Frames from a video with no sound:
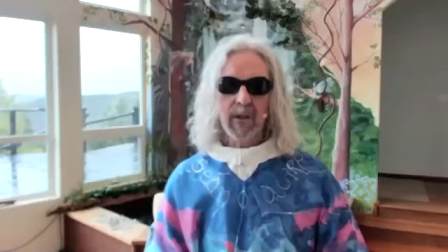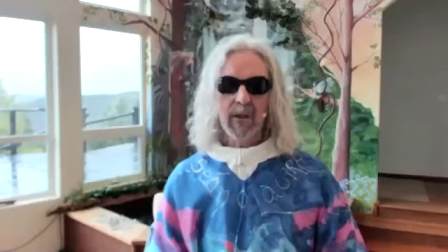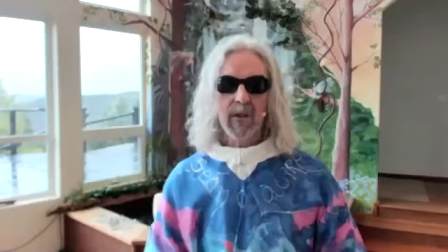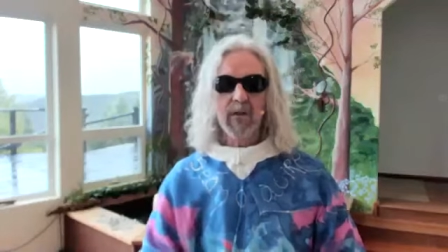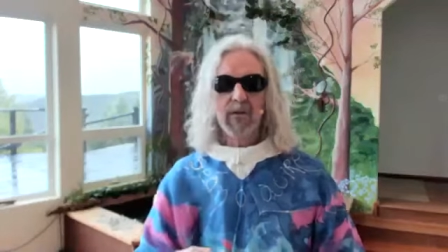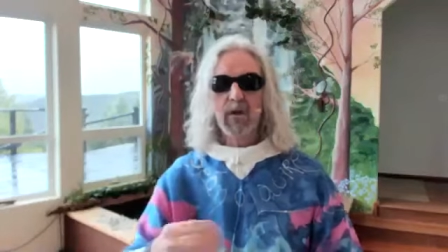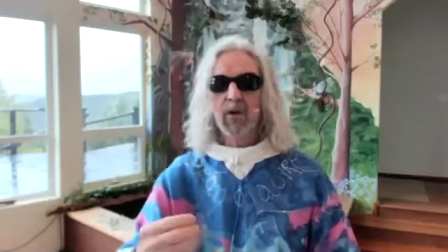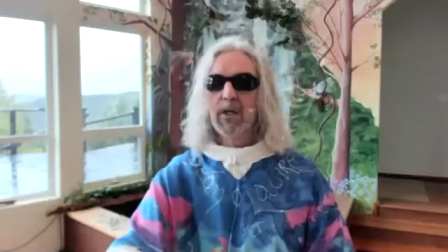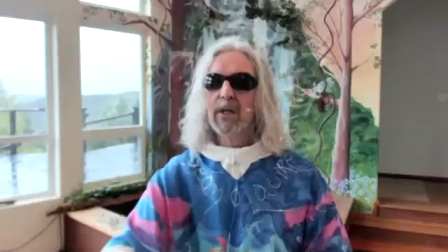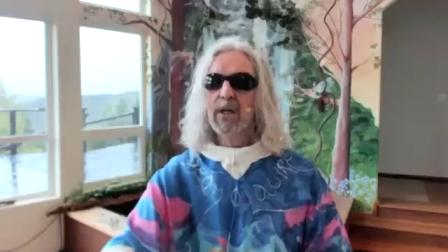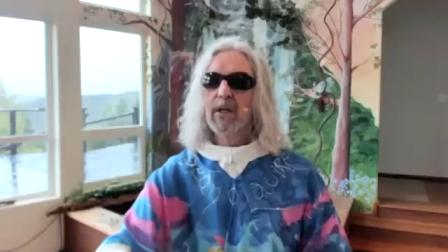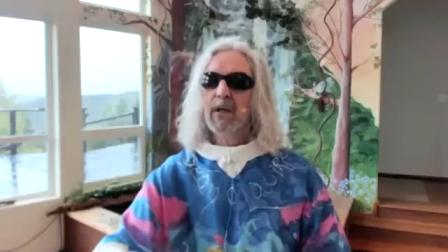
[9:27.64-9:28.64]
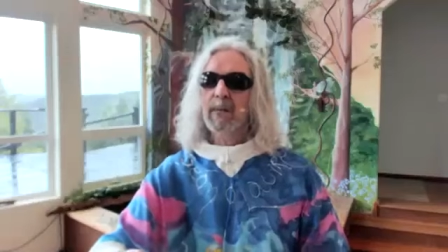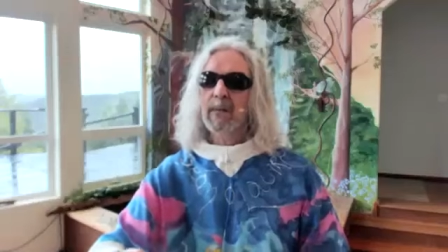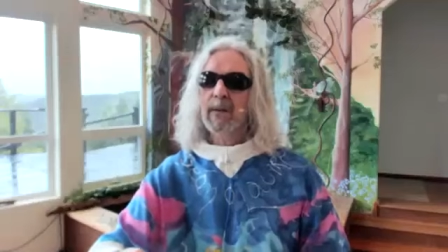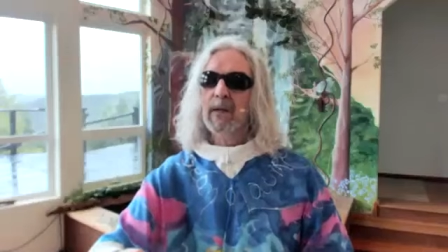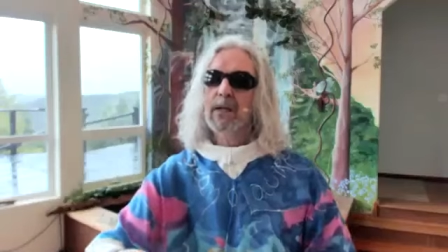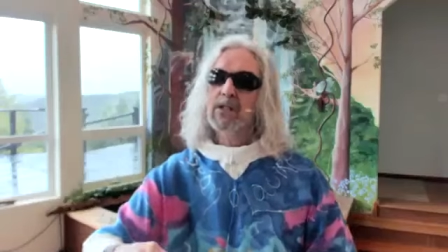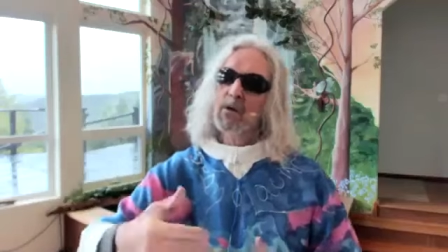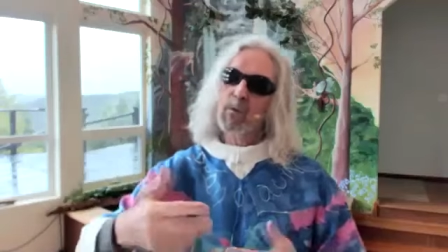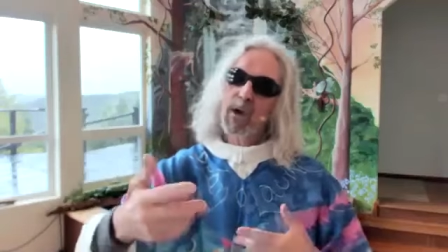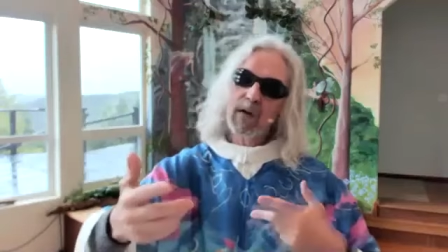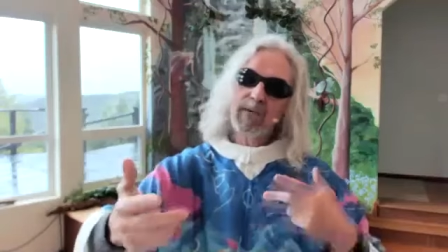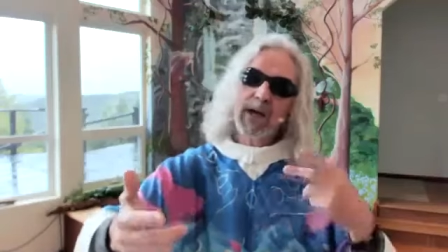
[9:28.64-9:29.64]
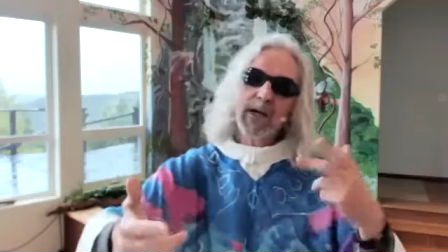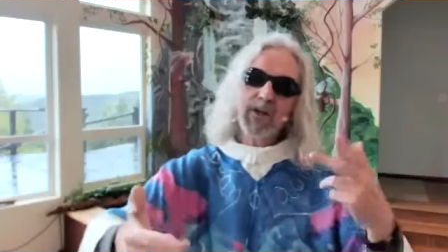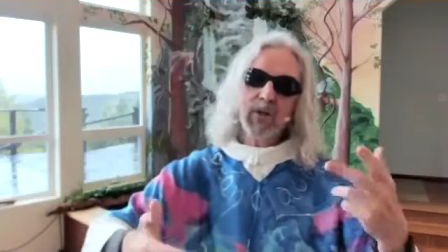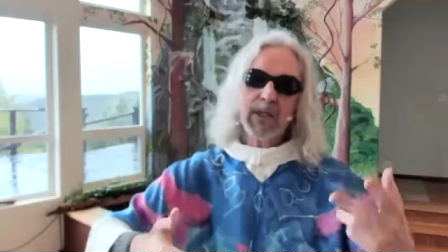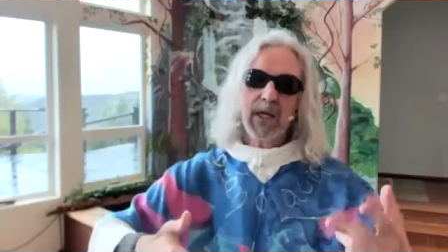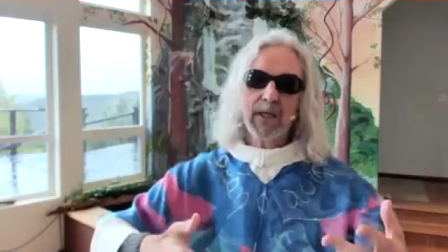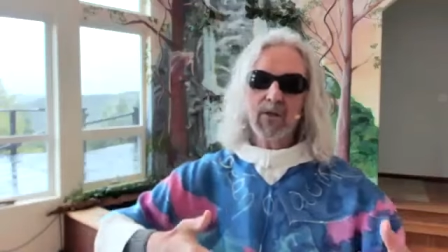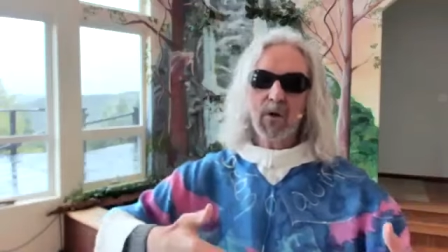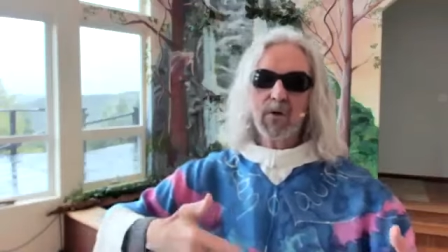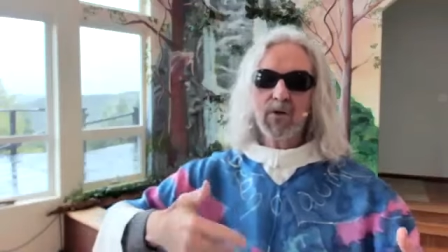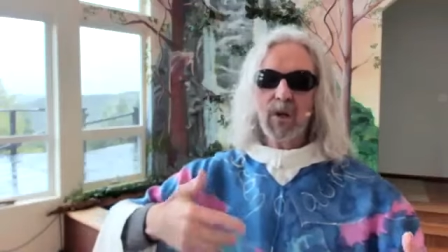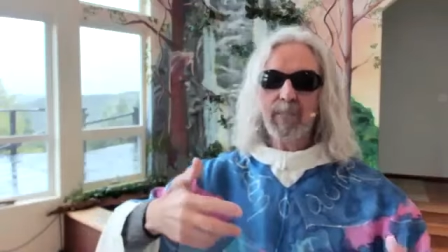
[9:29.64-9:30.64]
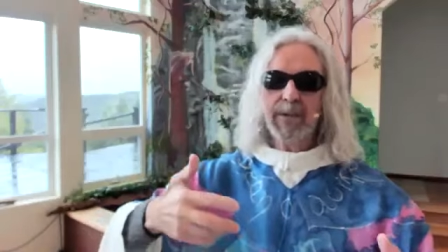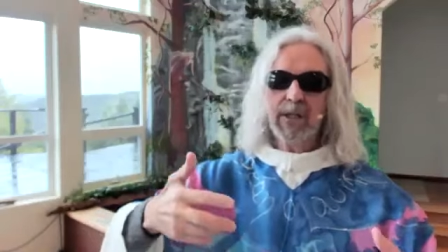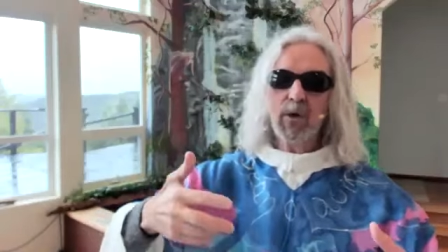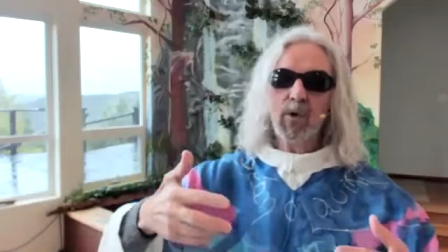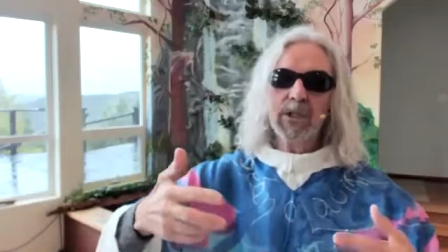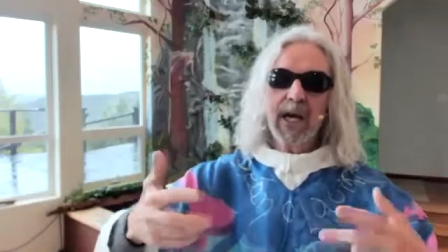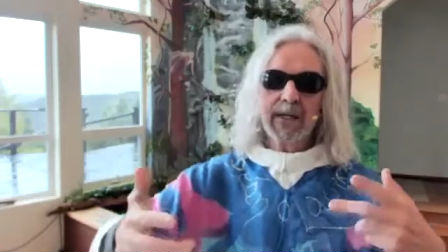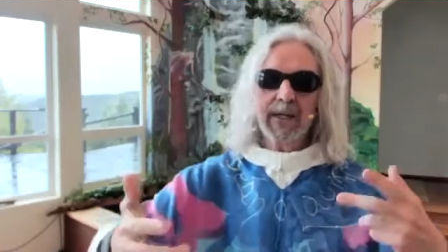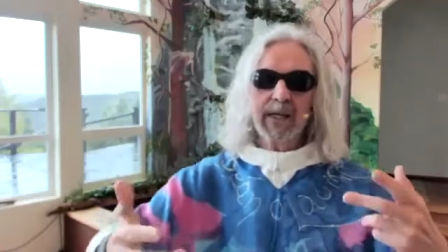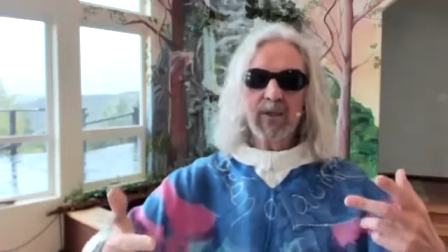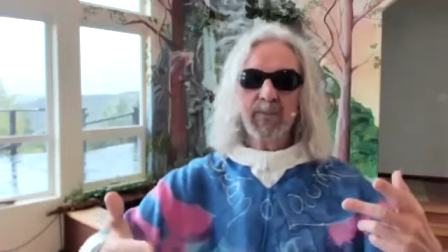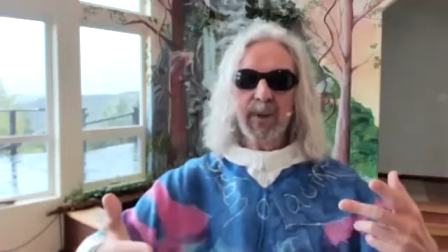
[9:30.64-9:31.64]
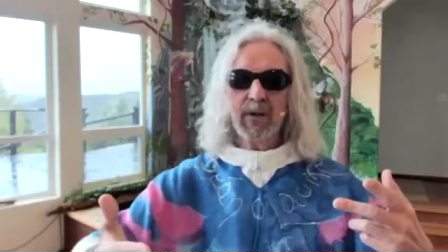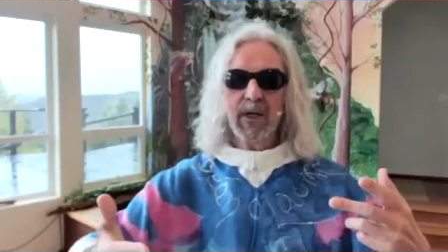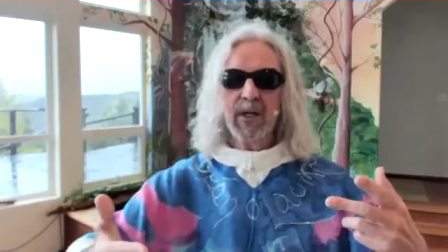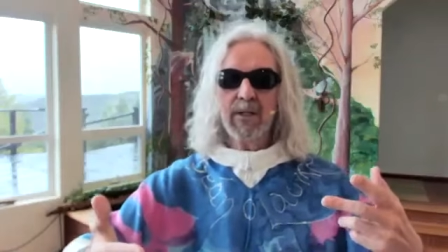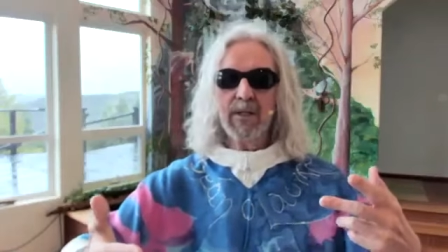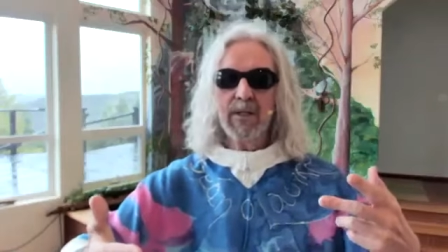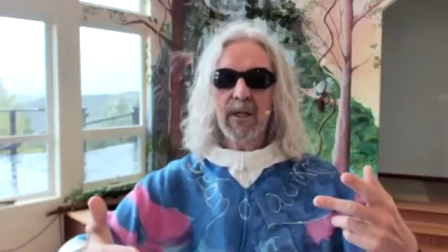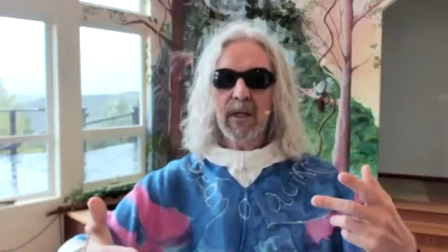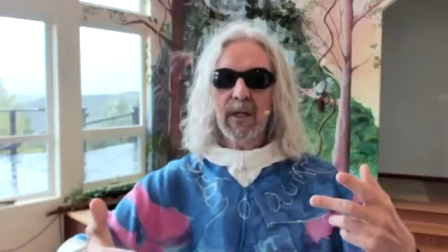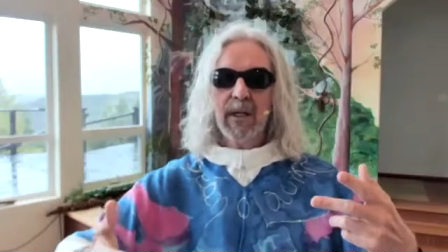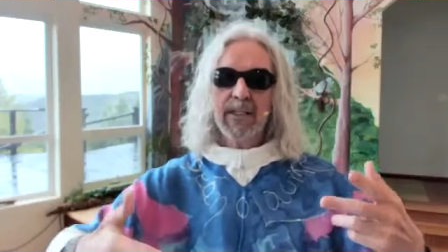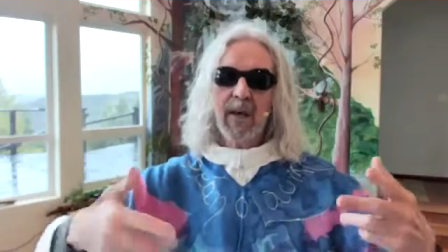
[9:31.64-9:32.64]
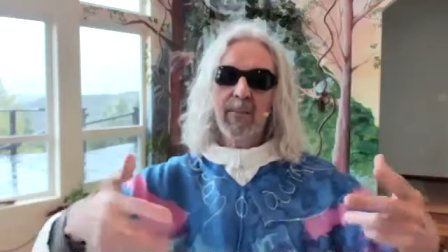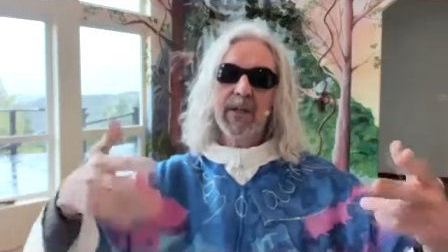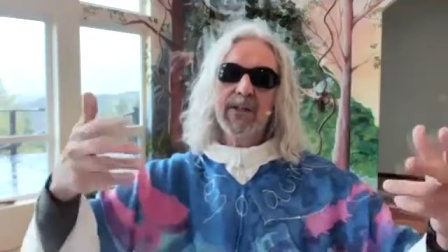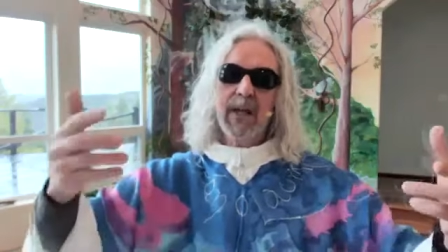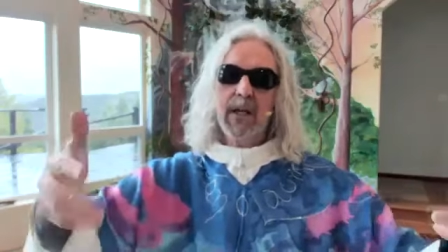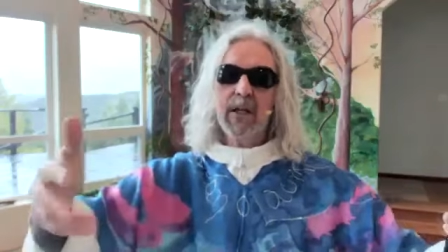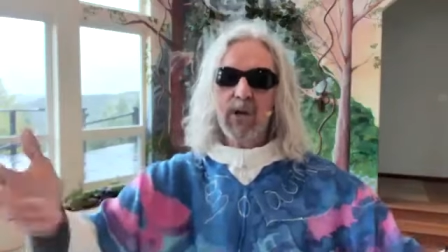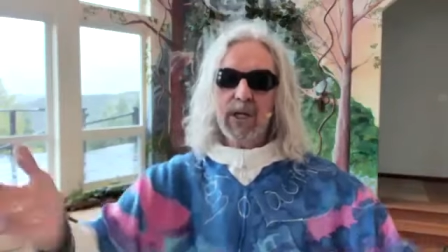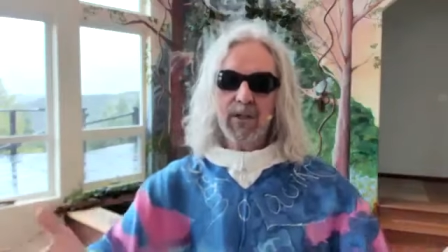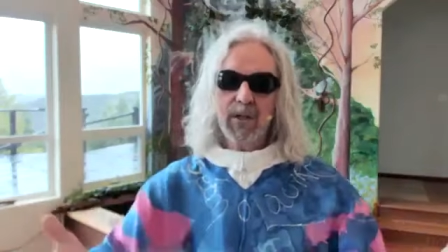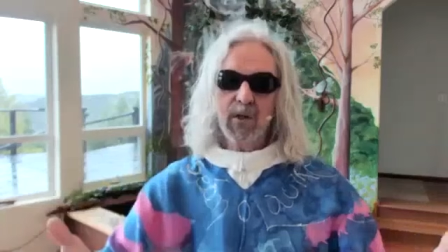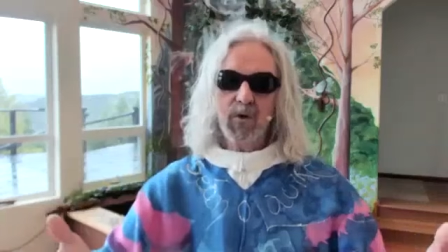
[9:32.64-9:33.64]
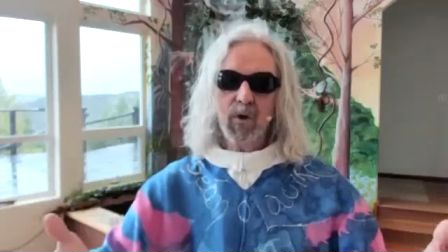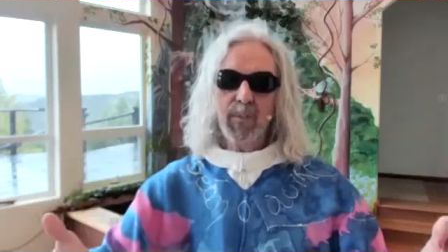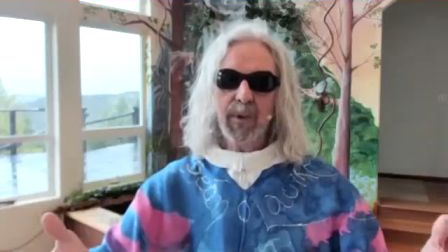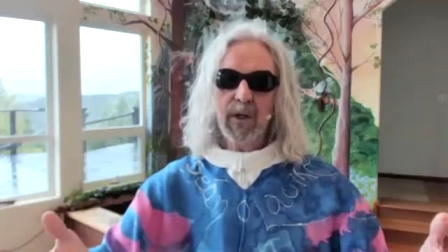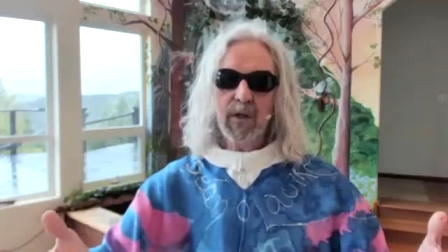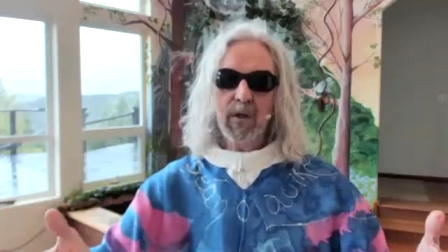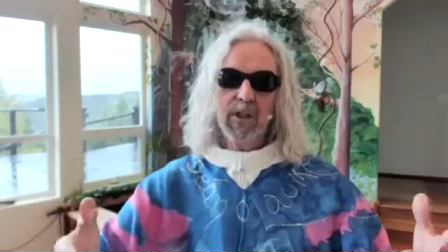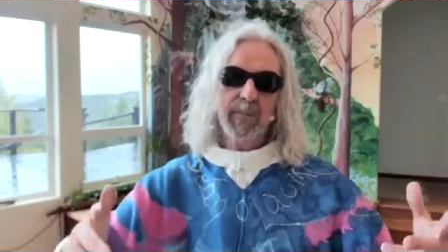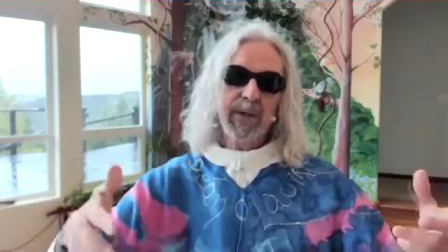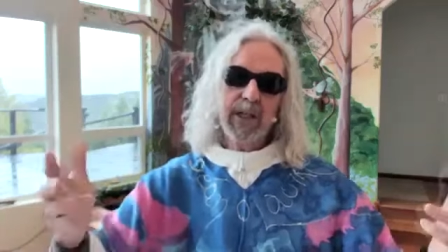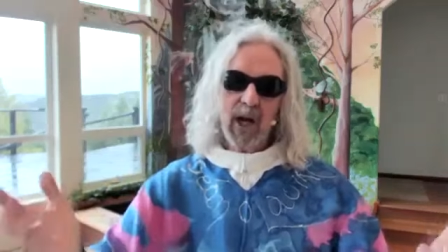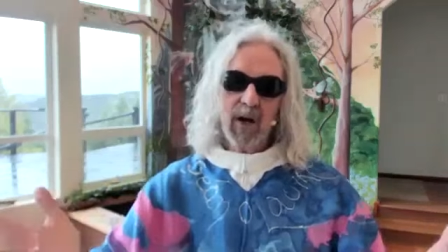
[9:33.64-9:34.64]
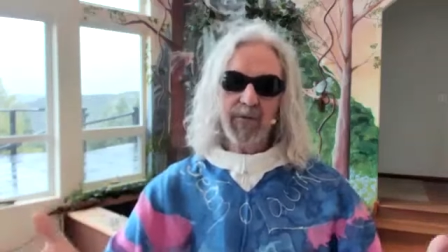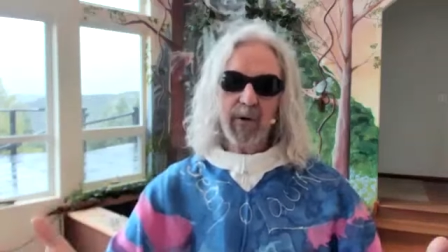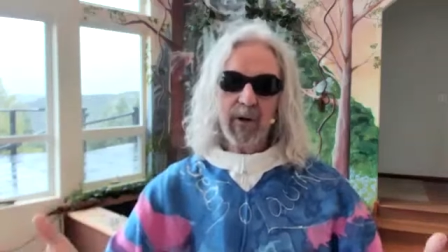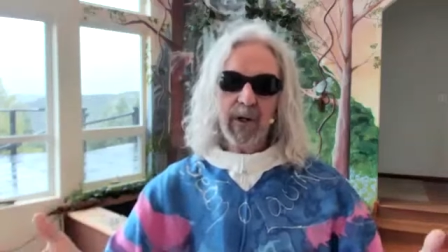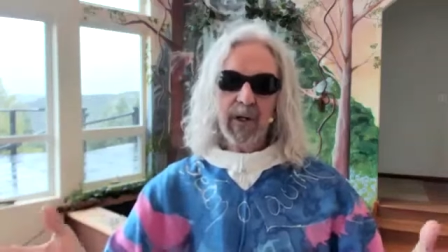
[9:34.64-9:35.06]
Thirdly, it's a way of educating. So somebody who's had an experience is able to tell the rest of the group, to be careful.